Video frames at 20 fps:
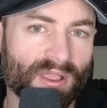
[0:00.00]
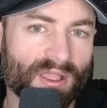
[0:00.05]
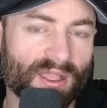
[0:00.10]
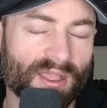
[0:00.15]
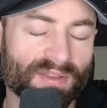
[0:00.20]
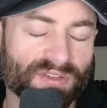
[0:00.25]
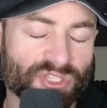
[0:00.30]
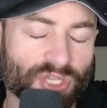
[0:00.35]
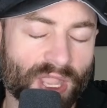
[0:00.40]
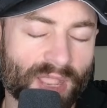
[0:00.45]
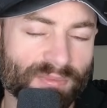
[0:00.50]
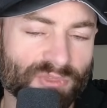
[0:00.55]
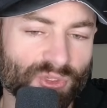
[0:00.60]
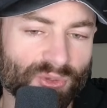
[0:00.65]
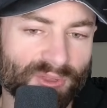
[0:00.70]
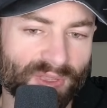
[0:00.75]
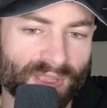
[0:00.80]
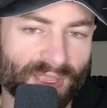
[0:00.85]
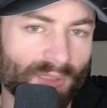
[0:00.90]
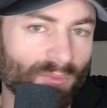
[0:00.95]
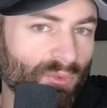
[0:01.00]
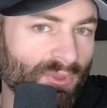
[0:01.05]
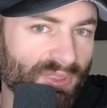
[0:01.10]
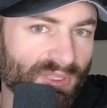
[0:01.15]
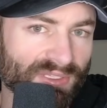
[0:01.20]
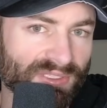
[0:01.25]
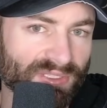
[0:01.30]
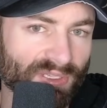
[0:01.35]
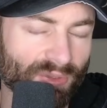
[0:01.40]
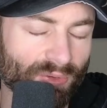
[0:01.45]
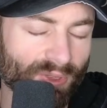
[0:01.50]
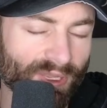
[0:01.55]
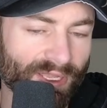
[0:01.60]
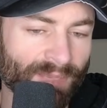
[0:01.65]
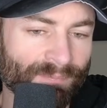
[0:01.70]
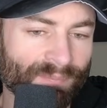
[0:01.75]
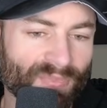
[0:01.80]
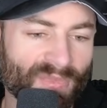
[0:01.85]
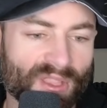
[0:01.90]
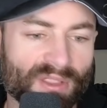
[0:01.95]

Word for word: uh, jobs you can get with this degree.